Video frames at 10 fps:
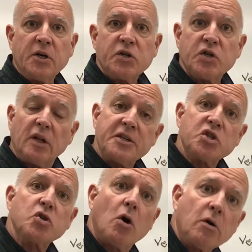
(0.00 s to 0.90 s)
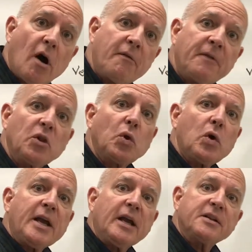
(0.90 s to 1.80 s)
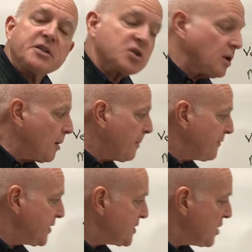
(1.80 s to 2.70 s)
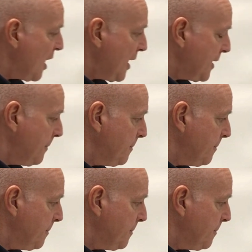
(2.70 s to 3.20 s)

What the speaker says: So let's start off looking at the slope of this line.